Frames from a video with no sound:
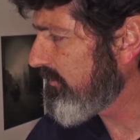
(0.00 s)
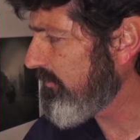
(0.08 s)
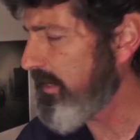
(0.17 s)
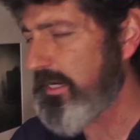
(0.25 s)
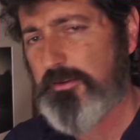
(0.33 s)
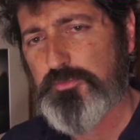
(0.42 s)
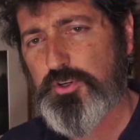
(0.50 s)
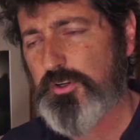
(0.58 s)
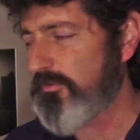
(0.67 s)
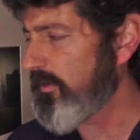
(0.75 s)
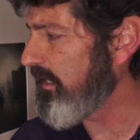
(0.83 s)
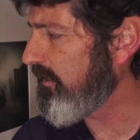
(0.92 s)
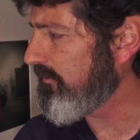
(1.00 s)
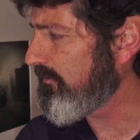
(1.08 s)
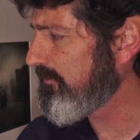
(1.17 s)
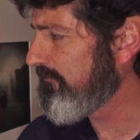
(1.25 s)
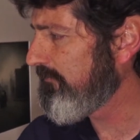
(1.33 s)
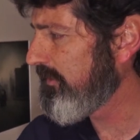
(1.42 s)
to make him turn
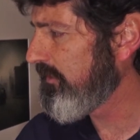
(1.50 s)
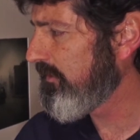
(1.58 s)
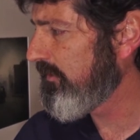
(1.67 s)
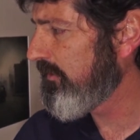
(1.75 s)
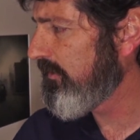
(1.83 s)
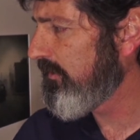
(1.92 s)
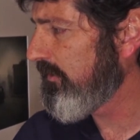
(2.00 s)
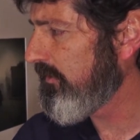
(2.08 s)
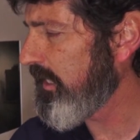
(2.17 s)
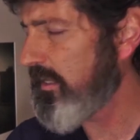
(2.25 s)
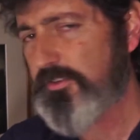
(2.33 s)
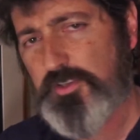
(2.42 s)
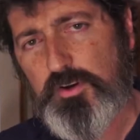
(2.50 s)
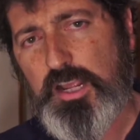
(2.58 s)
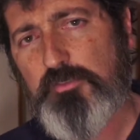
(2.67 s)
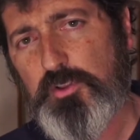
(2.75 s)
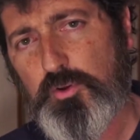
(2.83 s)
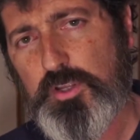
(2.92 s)
around? Now let's go and
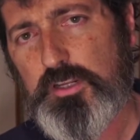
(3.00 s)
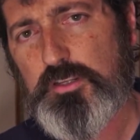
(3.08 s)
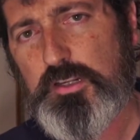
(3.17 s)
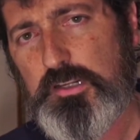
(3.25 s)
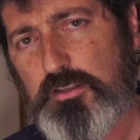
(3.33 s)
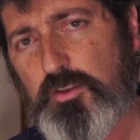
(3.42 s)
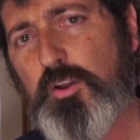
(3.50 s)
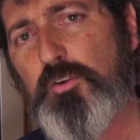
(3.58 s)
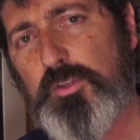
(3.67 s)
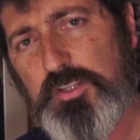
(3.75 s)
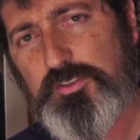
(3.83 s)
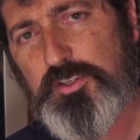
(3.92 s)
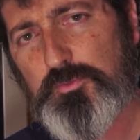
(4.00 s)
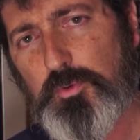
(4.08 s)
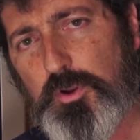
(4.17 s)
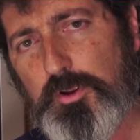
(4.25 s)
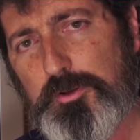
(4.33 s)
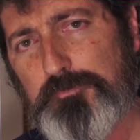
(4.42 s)
have a look at Lionel Lindsay's
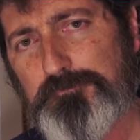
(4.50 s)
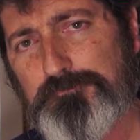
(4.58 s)
work.